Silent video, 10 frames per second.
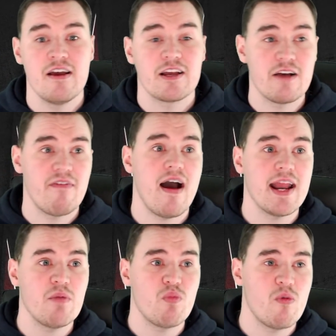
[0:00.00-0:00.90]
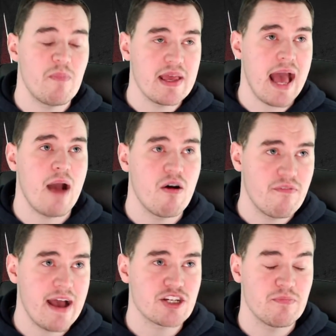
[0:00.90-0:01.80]
Cavani will be out of
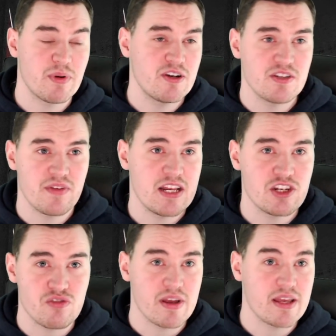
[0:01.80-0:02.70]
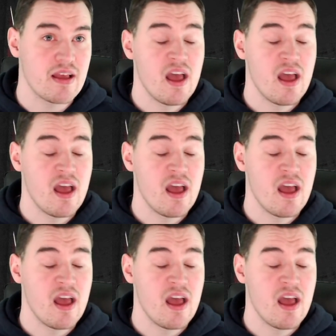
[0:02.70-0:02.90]
action because of an injury